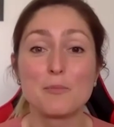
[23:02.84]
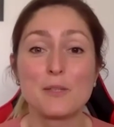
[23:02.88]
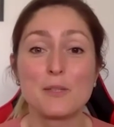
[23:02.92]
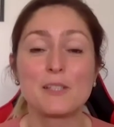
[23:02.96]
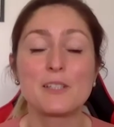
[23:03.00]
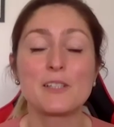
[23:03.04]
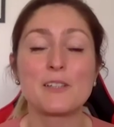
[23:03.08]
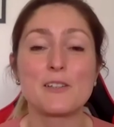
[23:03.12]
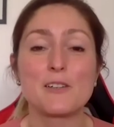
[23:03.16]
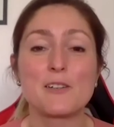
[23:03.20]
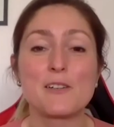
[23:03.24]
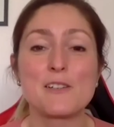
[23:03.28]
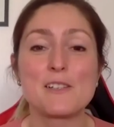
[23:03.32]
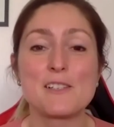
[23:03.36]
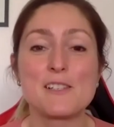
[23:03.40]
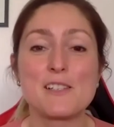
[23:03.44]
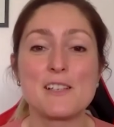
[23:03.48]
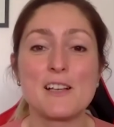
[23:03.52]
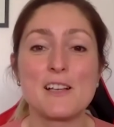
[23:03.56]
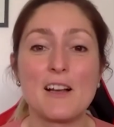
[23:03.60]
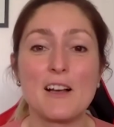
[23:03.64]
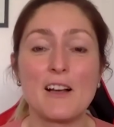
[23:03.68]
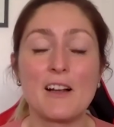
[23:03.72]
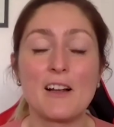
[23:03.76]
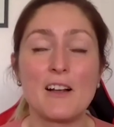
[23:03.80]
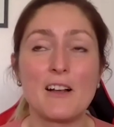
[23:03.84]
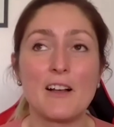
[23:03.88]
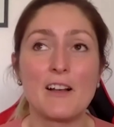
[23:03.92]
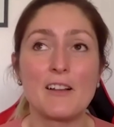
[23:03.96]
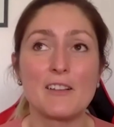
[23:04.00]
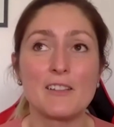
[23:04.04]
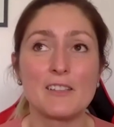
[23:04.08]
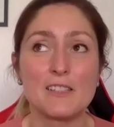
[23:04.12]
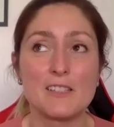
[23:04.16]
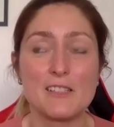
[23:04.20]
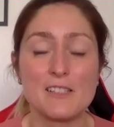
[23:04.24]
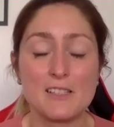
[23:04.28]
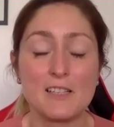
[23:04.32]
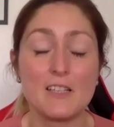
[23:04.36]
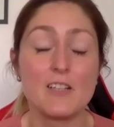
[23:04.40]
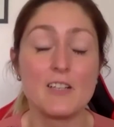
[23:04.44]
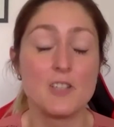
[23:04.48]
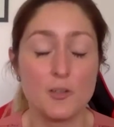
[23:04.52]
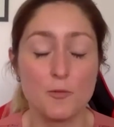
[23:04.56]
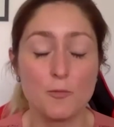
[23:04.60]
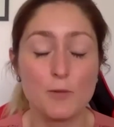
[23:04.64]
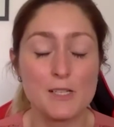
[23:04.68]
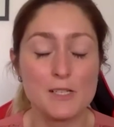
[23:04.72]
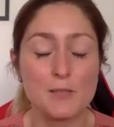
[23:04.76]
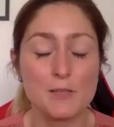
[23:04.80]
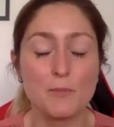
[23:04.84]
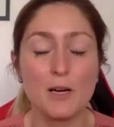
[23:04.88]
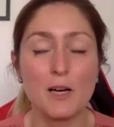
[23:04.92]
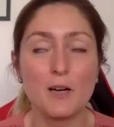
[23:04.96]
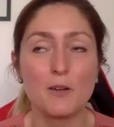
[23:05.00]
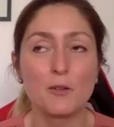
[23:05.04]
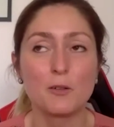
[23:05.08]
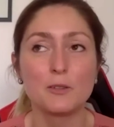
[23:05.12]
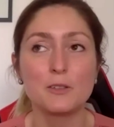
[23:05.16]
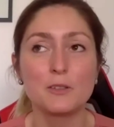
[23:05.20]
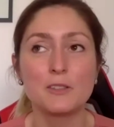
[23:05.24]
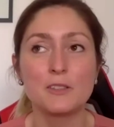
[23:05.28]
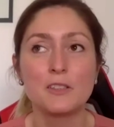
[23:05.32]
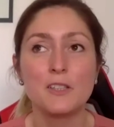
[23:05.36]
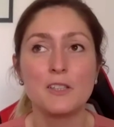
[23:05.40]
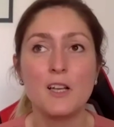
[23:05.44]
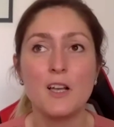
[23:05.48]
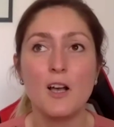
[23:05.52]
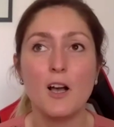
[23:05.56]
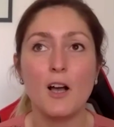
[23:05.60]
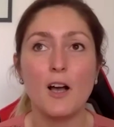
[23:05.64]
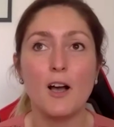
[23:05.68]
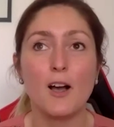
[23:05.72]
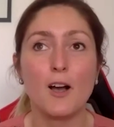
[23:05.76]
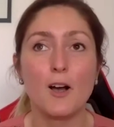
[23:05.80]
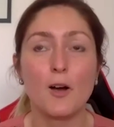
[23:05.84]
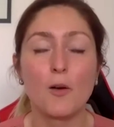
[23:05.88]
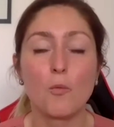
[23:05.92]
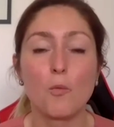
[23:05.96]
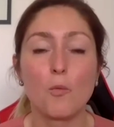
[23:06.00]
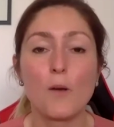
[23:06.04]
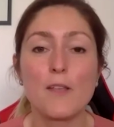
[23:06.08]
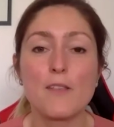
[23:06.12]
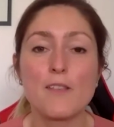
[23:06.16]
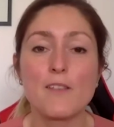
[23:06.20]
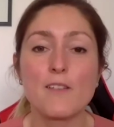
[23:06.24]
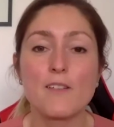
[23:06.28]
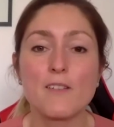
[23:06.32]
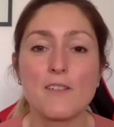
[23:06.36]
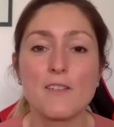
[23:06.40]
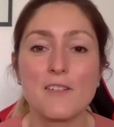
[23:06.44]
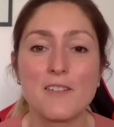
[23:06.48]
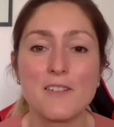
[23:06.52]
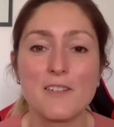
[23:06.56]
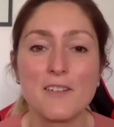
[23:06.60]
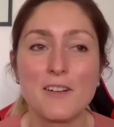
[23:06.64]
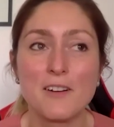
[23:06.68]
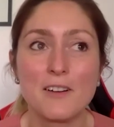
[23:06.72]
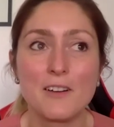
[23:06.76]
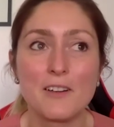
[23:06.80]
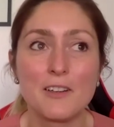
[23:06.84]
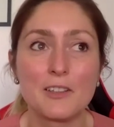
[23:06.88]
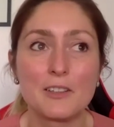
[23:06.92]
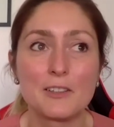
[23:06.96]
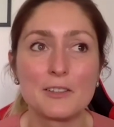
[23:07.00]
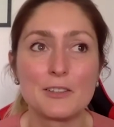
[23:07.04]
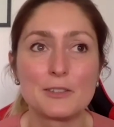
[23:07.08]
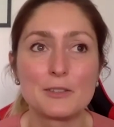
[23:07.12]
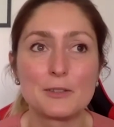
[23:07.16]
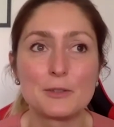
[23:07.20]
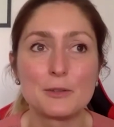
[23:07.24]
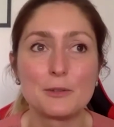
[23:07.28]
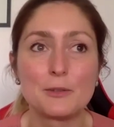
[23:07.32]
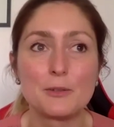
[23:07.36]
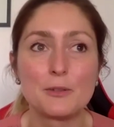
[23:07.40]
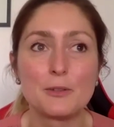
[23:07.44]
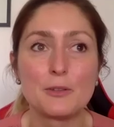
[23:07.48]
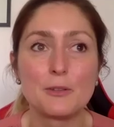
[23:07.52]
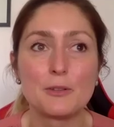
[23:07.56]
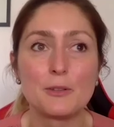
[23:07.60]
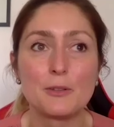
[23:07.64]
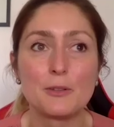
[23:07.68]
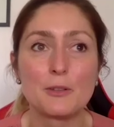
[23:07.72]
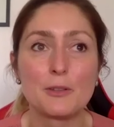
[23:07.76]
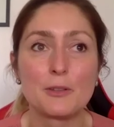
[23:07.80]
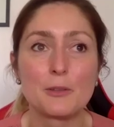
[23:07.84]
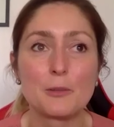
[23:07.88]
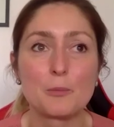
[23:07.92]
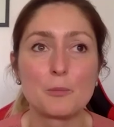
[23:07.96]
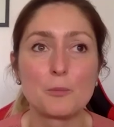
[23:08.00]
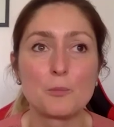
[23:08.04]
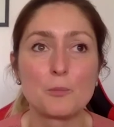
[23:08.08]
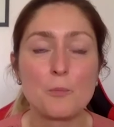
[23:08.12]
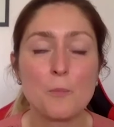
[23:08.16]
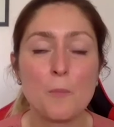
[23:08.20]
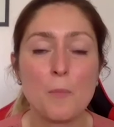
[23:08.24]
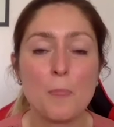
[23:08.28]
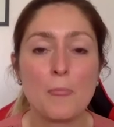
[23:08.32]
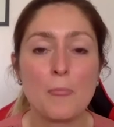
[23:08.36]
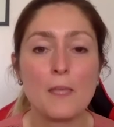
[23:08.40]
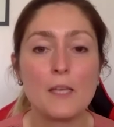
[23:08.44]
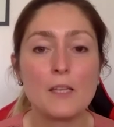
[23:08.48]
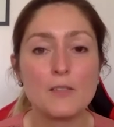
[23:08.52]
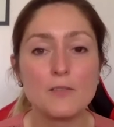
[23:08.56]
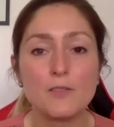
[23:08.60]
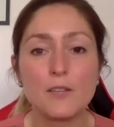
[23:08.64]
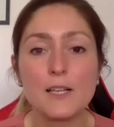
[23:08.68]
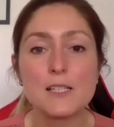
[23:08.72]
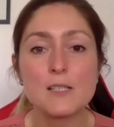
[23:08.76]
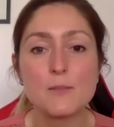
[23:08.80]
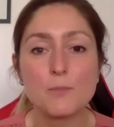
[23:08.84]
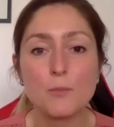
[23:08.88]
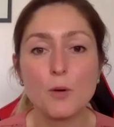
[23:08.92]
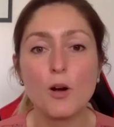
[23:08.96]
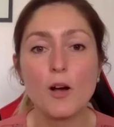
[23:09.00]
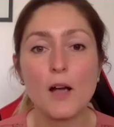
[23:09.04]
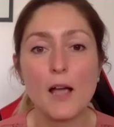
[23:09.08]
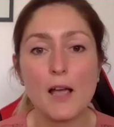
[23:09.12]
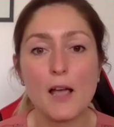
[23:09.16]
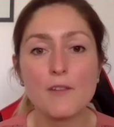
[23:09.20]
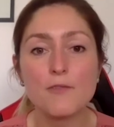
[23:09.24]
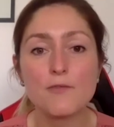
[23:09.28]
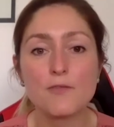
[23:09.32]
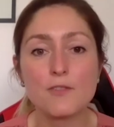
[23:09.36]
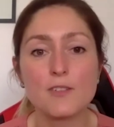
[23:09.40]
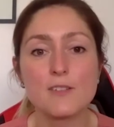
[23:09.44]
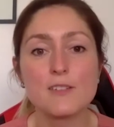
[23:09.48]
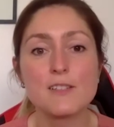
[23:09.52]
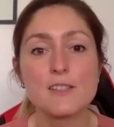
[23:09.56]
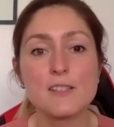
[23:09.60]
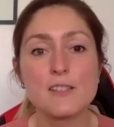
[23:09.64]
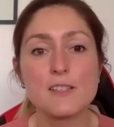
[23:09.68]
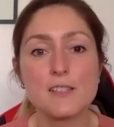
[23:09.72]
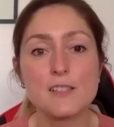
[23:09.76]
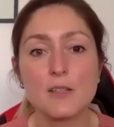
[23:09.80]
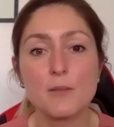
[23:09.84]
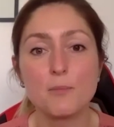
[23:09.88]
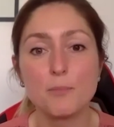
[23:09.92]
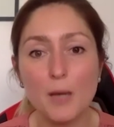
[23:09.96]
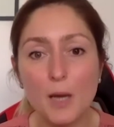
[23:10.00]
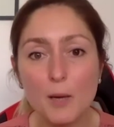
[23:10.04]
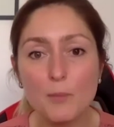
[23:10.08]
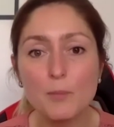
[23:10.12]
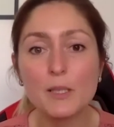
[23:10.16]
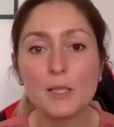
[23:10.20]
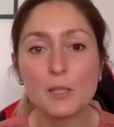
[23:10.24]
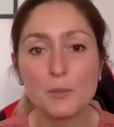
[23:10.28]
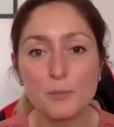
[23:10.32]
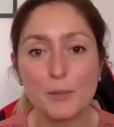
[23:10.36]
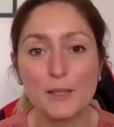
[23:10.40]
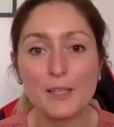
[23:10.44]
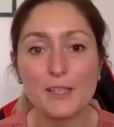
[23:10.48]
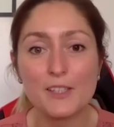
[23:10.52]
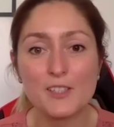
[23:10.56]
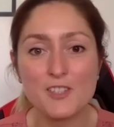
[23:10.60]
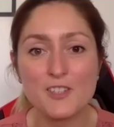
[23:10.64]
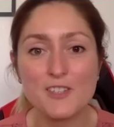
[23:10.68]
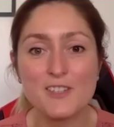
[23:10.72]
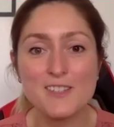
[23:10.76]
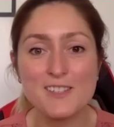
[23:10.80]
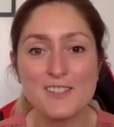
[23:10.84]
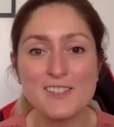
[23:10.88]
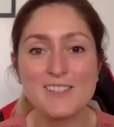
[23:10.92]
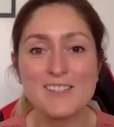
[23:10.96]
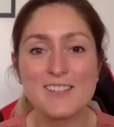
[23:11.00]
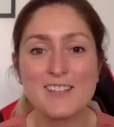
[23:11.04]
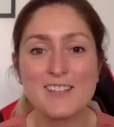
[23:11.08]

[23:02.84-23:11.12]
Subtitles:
because the discussion was about whether to invest more efforts in the public pages